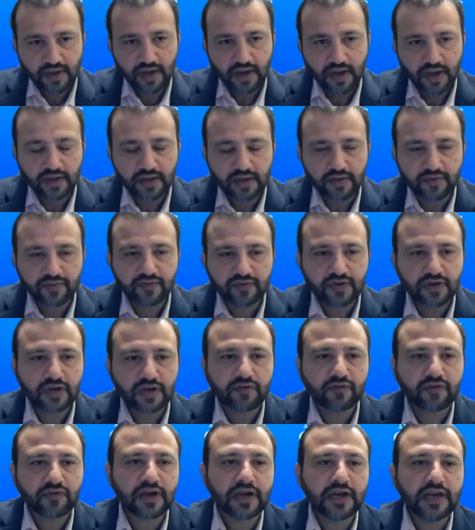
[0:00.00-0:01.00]
had a
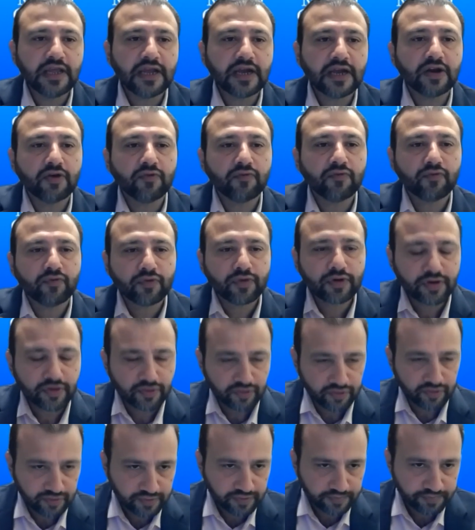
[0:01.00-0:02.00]
significantly
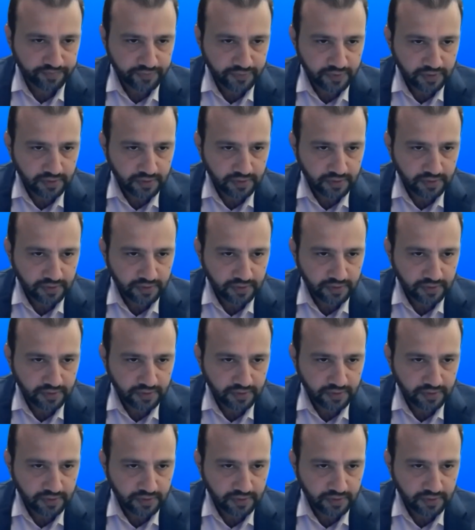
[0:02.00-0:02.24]
adverse